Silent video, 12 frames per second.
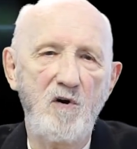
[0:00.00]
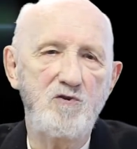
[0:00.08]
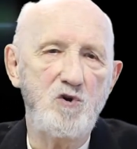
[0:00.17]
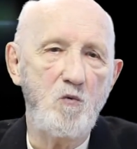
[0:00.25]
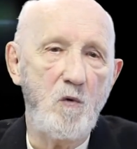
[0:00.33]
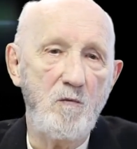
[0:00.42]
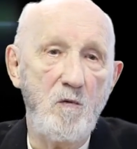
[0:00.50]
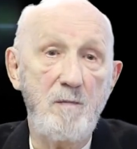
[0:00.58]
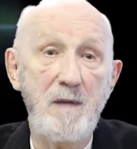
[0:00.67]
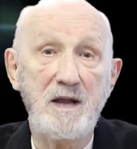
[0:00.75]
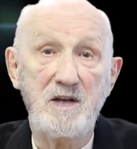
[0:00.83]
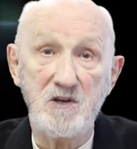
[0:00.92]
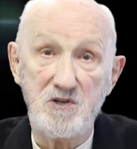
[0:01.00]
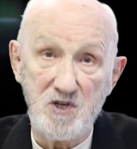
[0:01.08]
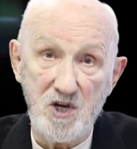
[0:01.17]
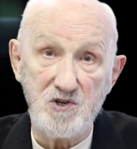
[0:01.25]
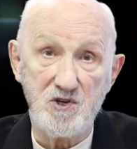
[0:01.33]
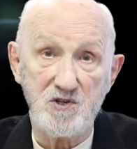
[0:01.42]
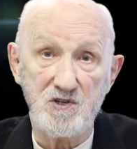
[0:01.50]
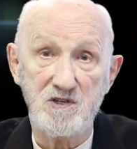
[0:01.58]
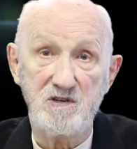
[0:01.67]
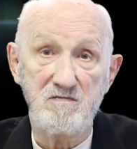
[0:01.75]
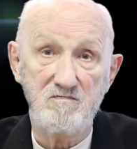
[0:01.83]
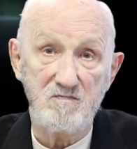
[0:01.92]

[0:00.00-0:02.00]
to when we make decisions.